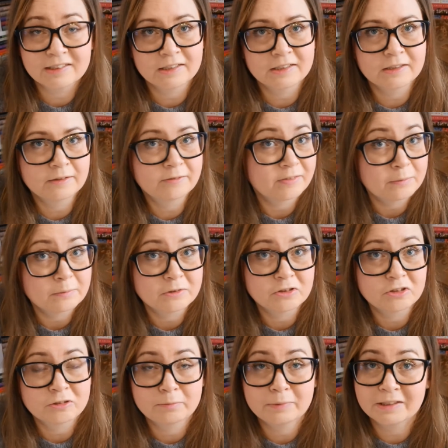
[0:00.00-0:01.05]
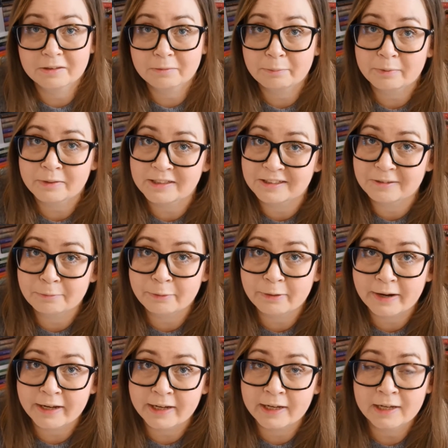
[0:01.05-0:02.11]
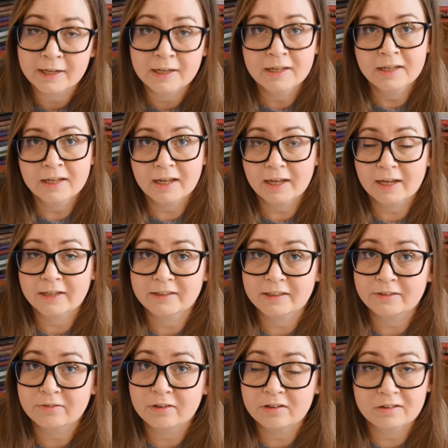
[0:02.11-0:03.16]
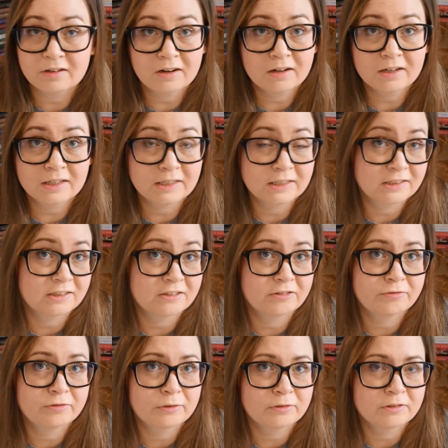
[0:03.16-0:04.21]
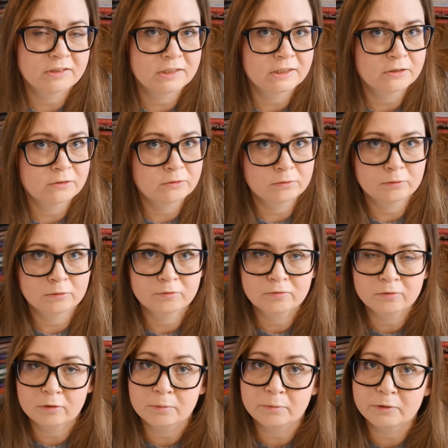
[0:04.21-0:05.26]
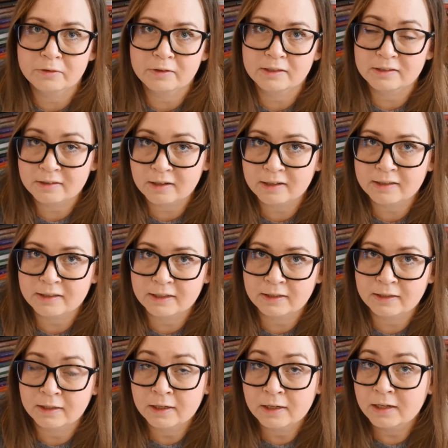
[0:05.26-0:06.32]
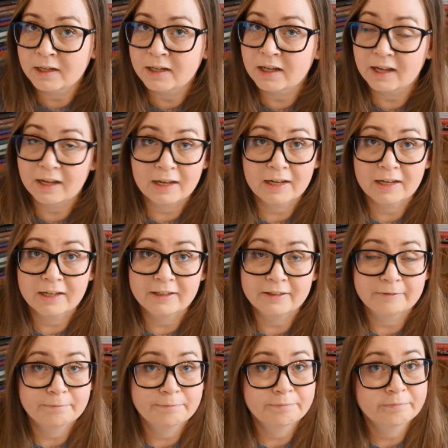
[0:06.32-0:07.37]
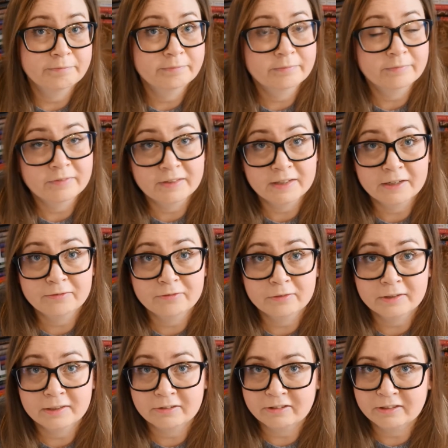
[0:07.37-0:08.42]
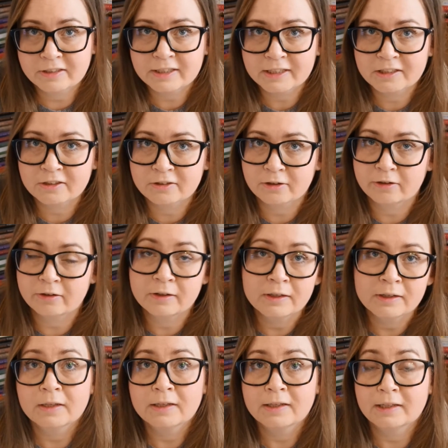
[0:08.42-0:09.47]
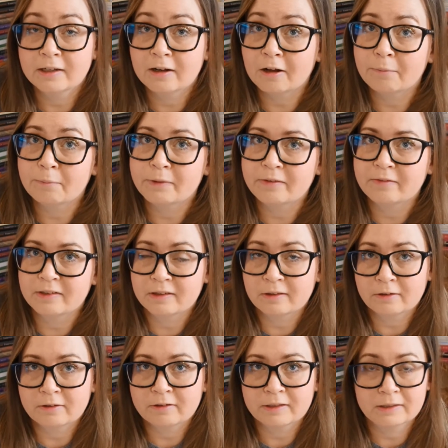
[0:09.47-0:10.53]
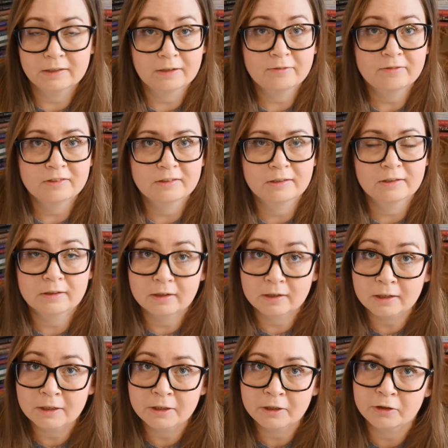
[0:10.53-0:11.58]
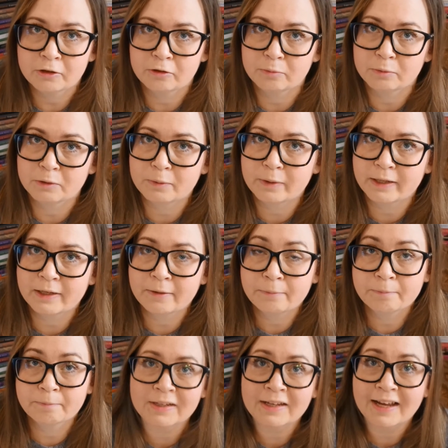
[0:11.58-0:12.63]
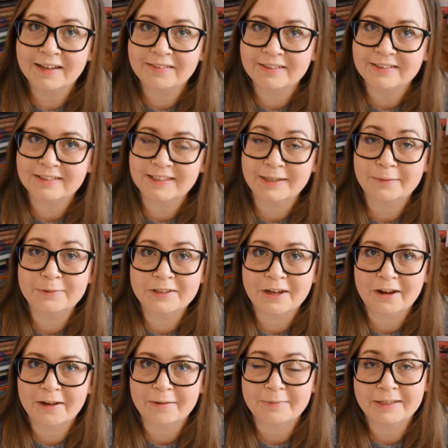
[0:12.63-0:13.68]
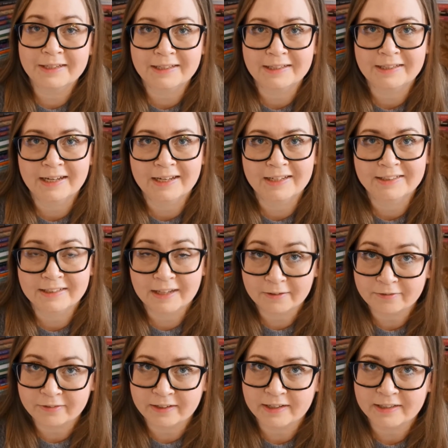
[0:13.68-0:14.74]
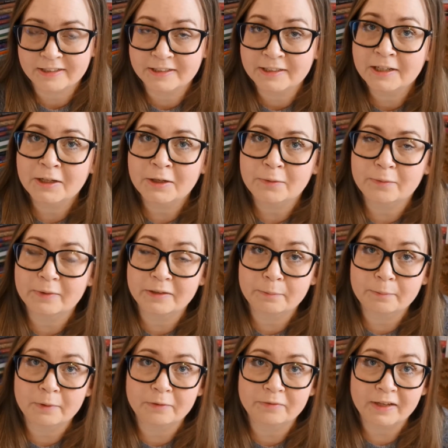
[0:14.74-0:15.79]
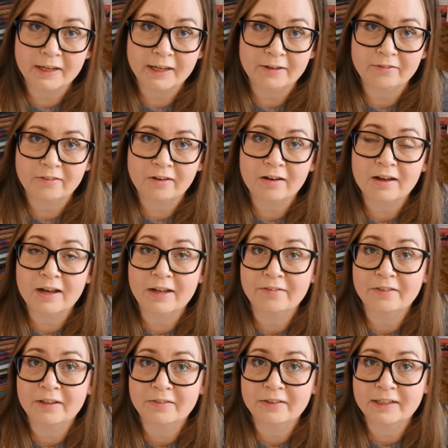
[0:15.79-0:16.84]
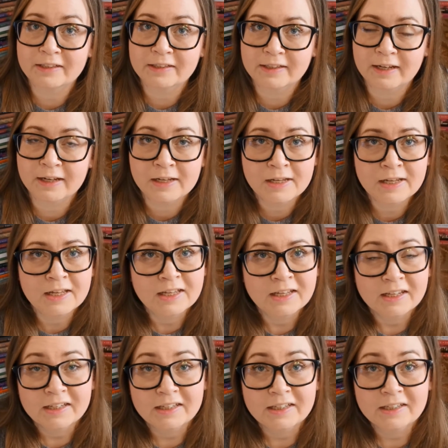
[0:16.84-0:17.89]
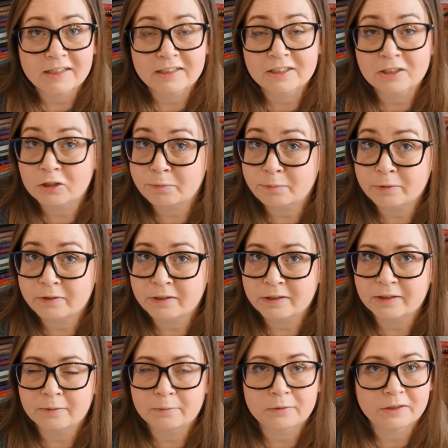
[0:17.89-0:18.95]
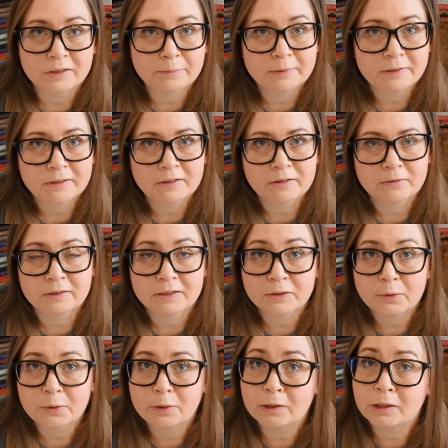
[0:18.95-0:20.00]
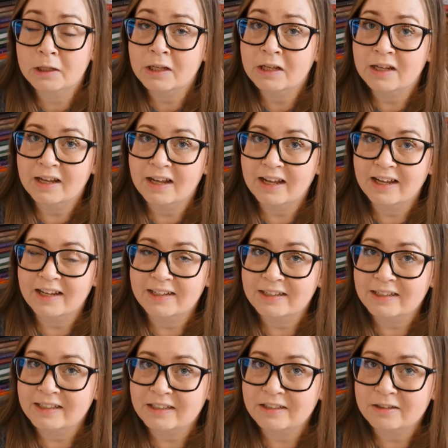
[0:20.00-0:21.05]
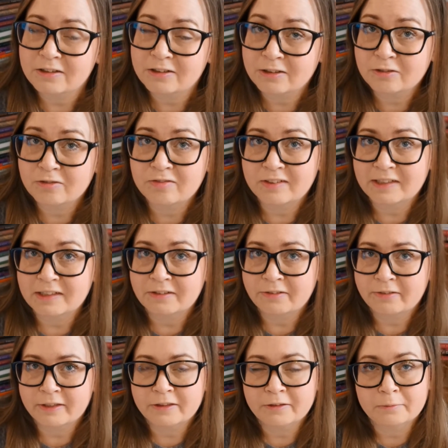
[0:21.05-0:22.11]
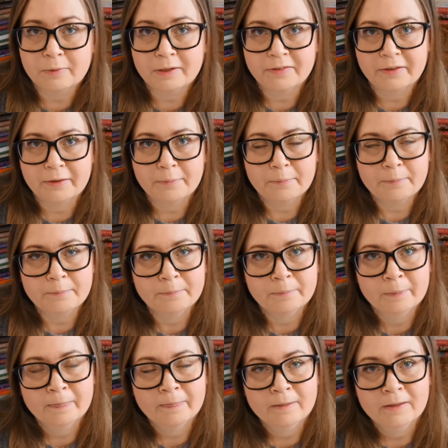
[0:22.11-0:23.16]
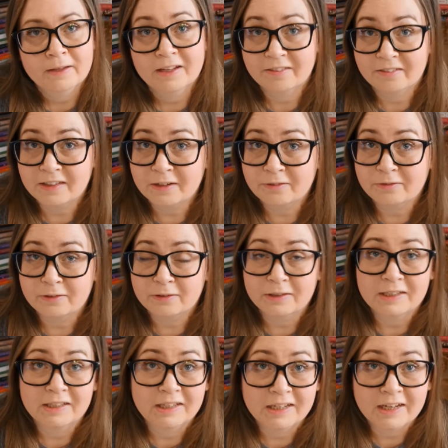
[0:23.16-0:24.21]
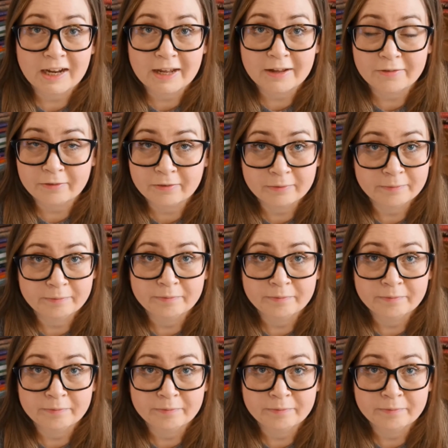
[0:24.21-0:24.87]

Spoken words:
that the women should be his prey, and Edvarda is refusing to conform to this ideal, and therefore he rejects her. He can't be with her in a physical, human way. At the same time, he has affairs with both Eva and Henriette. He is not putting them on a pedestal at all, and he doesn't feel threatened by them, and therefore he can have